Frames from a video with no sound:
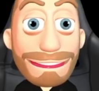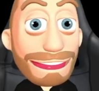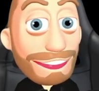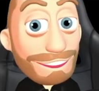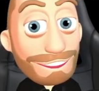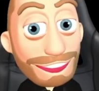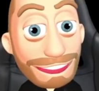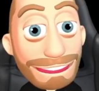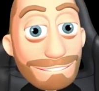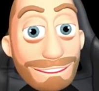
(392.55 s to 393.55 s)
And we'll go
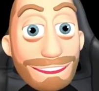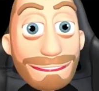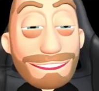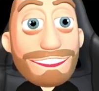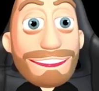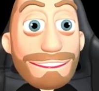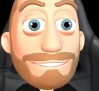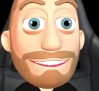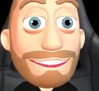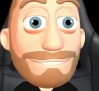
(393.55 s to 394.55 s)
over the airdrop here in
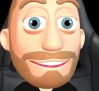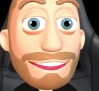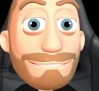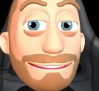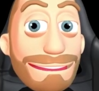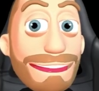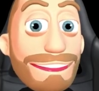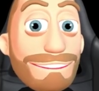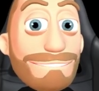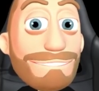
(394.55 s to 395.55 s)
a little bit.
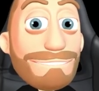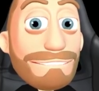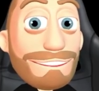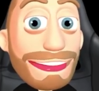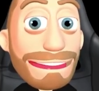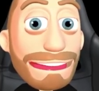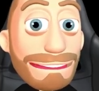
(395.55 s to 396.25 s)
But